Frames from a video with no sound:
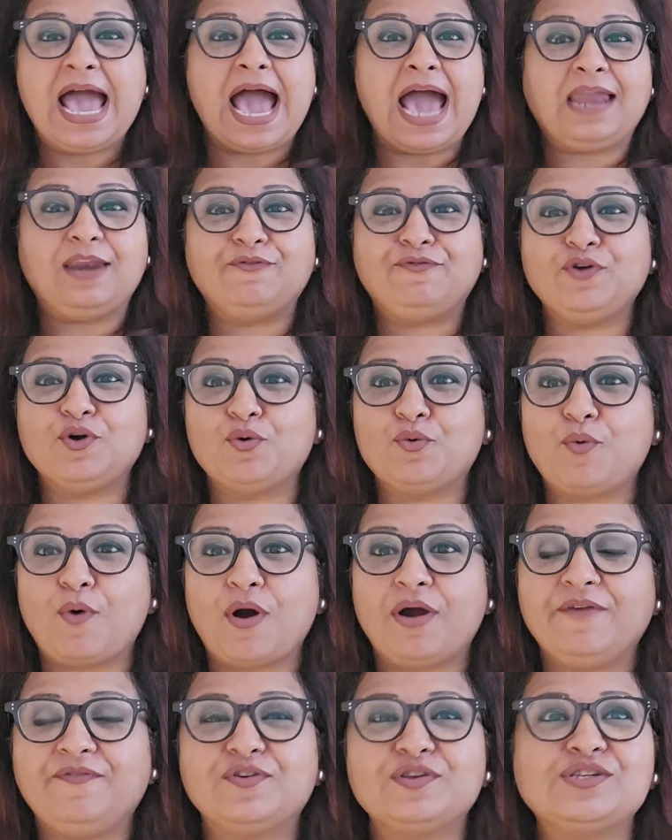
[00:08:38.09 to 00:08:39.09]
and if you
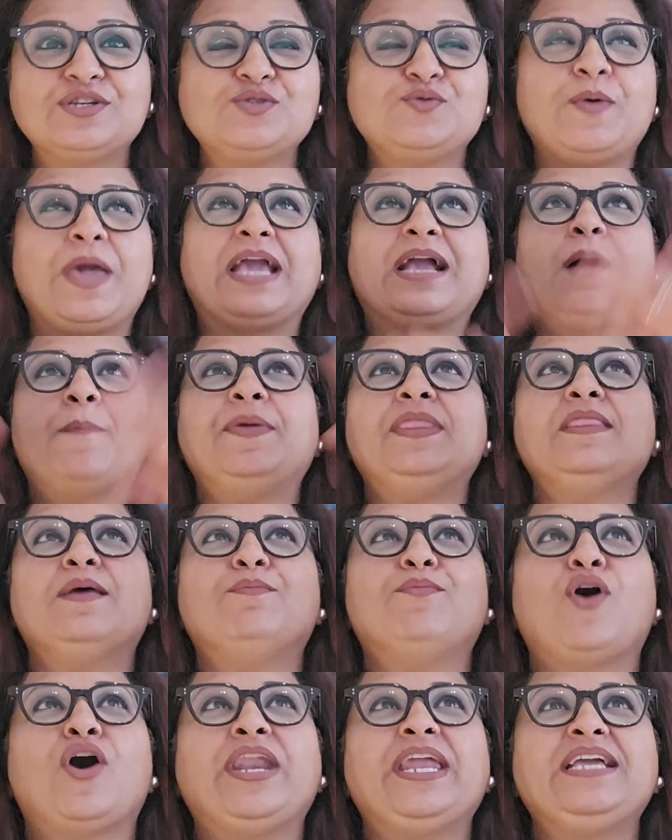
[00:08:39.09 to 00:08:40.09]
just wake up in the
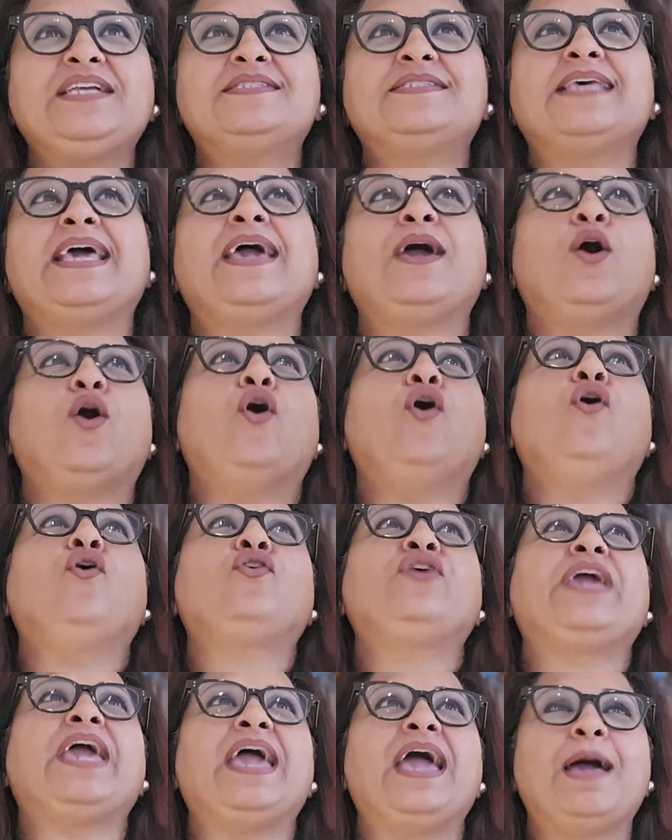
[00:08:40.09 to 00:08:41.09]
morning, say,
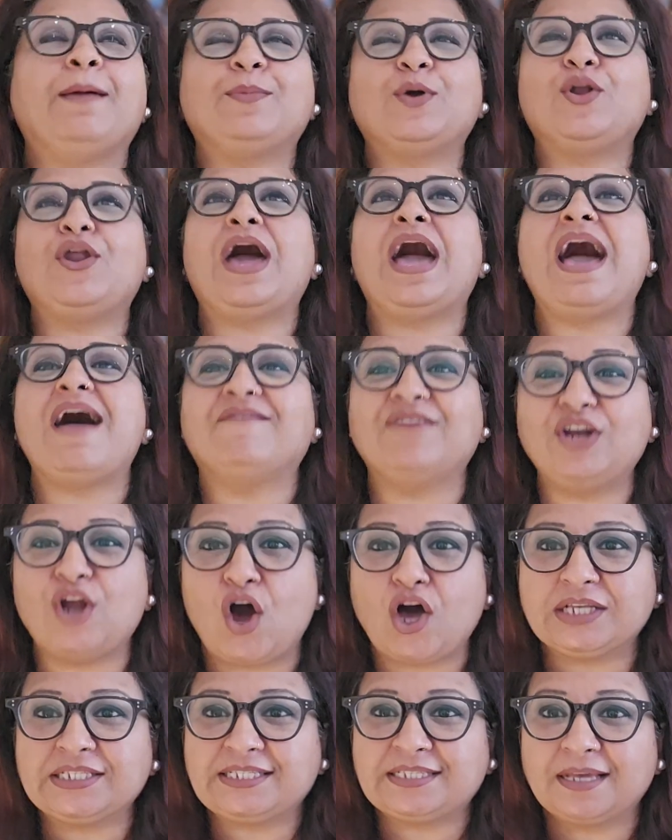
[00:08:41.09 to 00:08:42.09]
okay, I'm gonna have an
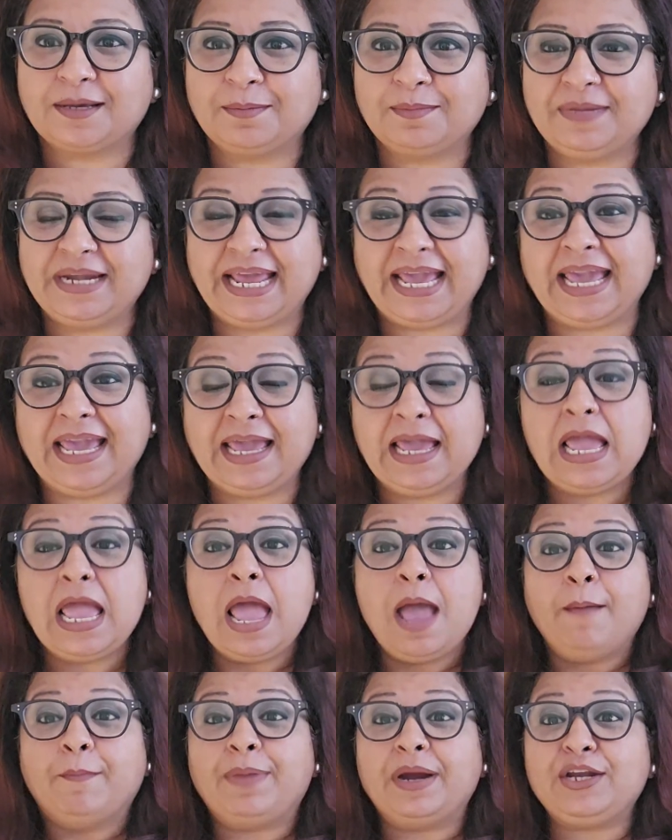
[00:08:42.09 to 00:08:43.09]
awesome day,
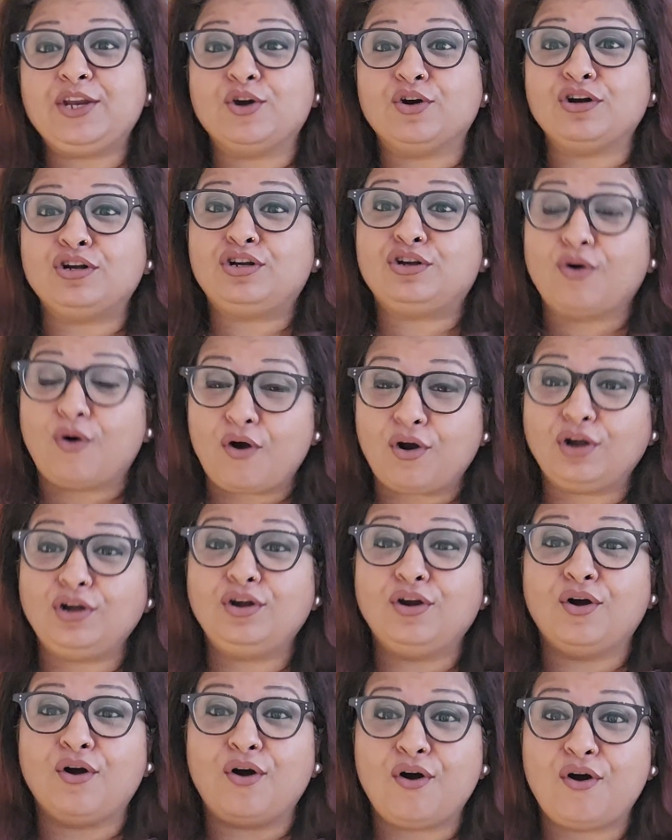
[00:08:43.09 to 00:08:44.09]
but you
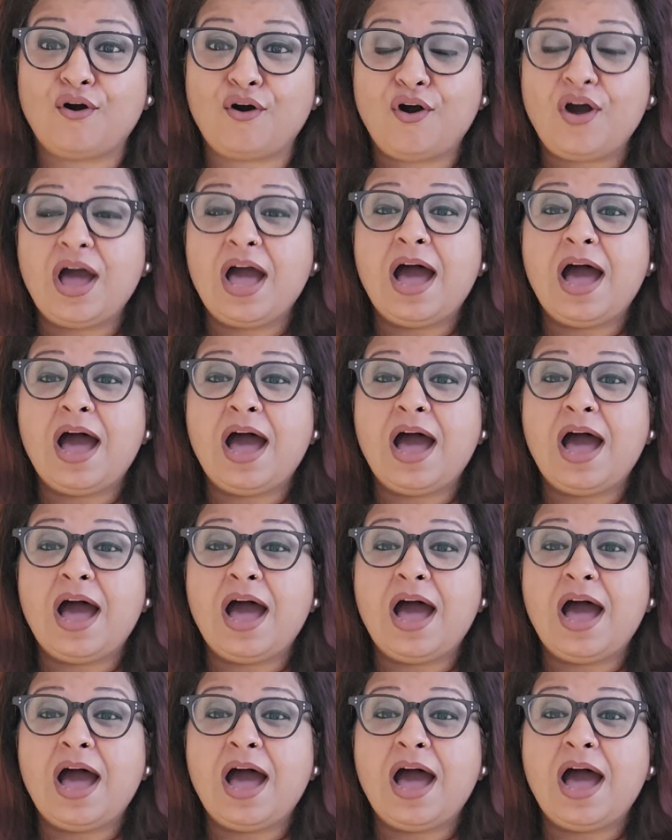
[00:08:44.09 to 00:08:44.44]
don't know